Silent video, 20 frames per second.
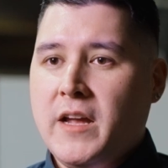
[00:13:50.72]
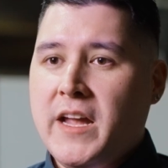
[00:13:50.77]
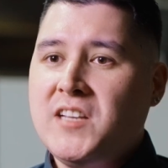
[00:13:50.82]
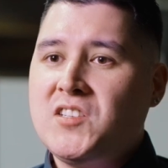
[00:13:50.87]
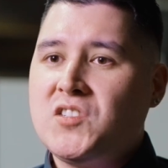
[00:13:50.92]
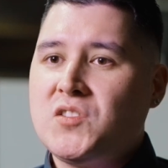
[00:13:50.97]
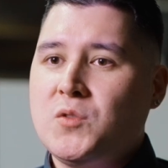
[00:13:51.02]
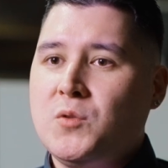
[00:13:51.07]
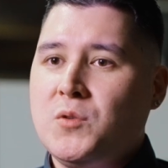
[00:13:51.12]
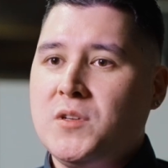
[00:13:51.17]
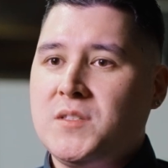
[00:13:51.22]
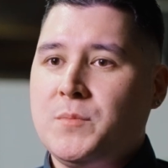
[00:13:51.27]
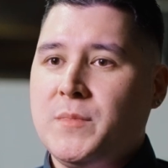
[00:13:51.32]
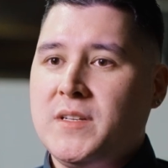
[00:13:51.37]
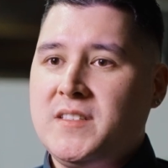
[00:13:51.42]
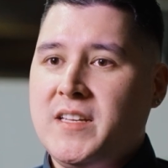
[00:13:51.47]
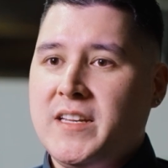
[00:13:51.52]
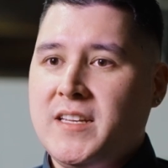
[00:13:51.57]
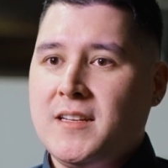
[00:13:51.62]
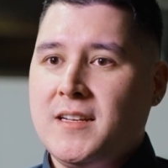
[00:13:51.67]
Each tool is
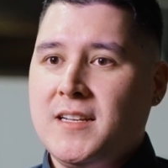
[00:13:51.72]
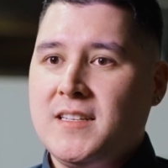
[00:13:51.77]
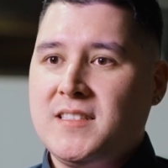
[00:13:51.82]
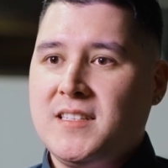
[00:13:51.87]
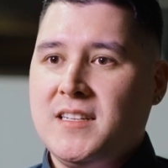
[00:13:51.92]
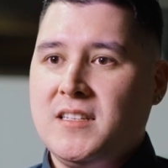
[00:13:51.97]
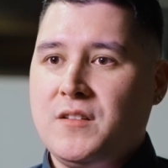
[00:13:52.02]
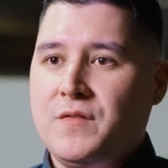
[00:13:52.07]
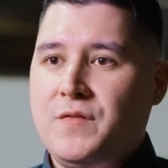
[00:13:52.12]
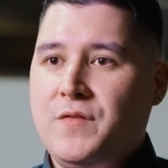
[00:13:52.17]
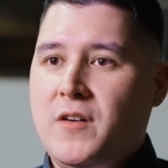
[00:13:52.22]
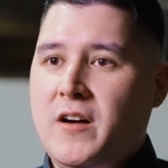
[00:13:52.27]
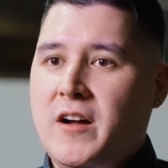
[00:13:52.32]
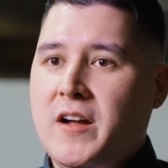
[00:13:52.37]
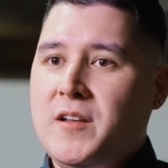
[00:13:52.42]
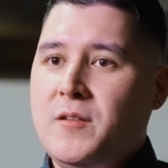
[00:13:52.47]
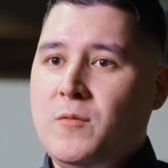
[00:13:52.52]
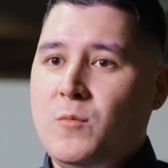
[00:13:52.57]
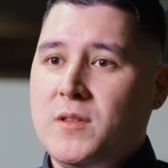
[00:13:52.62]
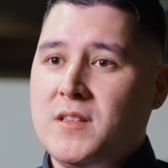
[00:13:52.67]
meticulously
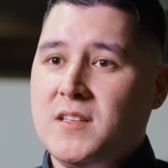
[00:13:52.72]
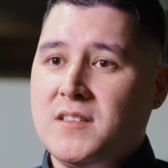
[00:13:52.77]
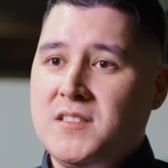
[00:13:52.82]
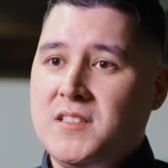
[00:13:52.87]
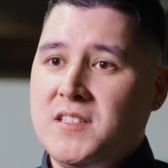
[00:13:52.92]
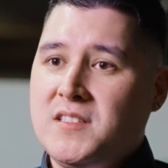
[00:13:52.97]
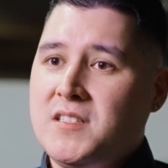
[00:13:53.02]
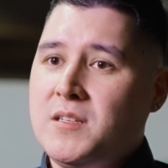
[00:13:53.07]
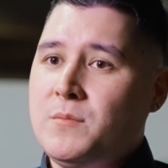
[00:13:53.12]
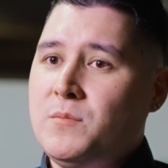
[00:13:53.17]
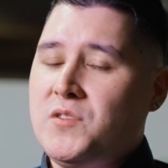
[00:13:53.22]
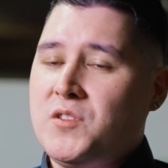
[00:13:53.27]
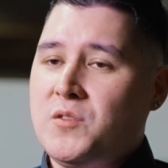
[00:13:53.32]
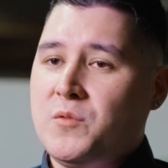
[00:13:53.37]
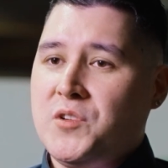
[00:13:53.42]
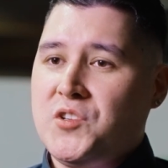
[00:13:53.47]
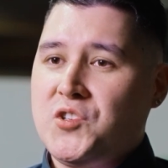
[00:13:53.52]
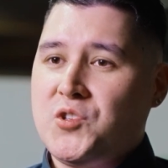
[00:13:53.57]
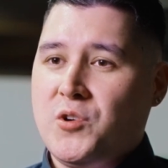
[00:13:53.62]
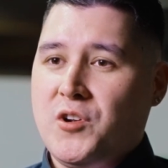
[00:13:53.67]
defined with the system to
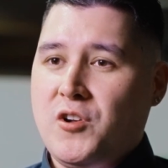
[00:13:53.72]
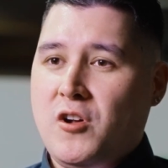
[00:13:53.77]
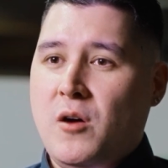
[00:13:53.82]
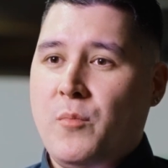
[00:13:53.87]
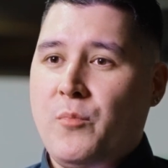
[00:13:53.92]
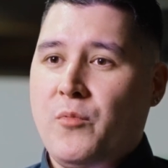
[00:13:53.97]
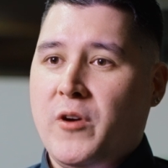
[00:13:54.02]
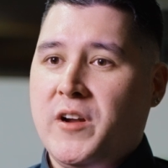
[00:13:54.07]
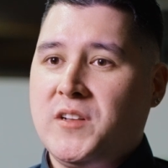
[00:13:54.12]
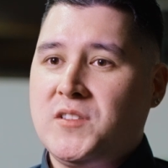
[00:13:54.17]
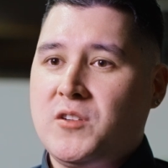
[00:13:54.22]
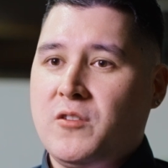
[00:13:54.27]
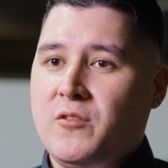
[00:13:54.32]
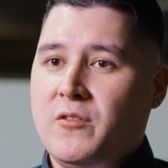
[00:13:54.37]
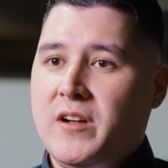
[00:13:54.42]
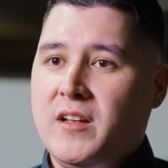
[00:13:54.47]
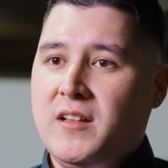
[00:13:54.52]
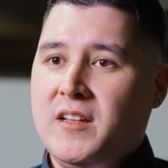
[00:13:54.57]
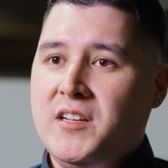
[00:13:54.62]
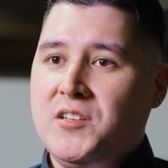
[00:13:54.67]
ensure it operates
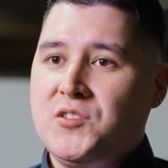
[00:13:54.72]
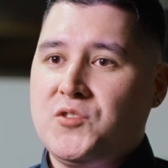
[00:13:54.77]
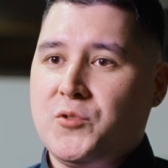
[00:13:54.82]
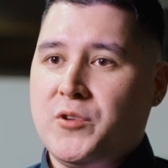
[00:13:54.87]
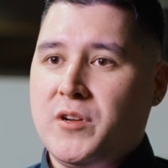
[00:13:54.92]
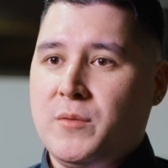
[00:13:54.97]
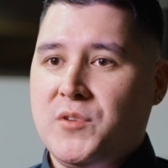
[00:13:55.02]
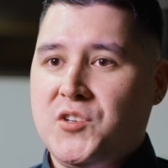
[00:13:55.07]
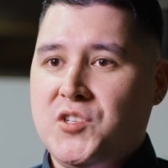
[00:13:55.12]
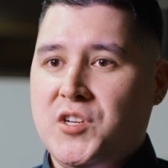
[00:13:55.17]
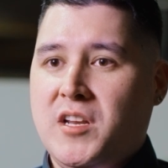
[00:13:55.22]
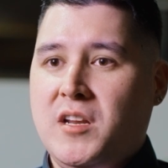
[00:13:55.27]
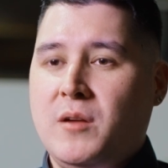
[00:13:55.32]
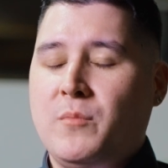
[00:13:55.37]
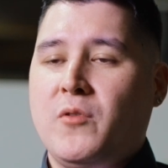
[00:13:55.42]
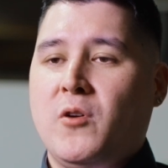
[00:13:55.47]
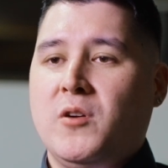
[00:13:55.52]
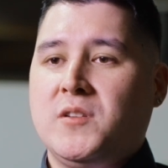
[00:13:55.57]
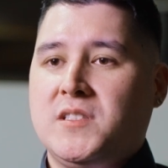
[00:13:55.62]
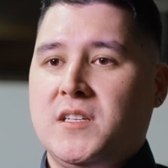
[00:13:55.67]
correctly during machining
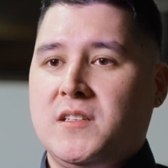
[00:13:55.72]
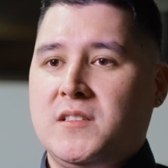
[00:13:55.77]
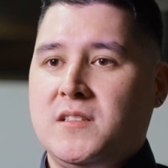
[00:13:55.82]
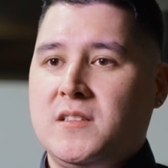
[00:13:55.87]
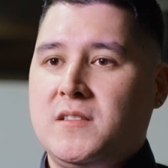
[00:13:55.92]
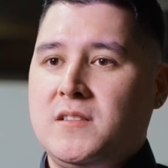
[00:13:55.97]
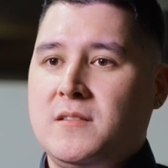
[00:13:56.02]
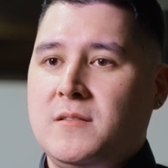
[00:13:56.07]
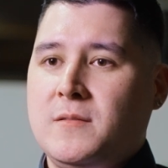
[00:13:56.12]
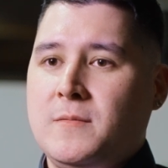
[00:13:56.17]
processes.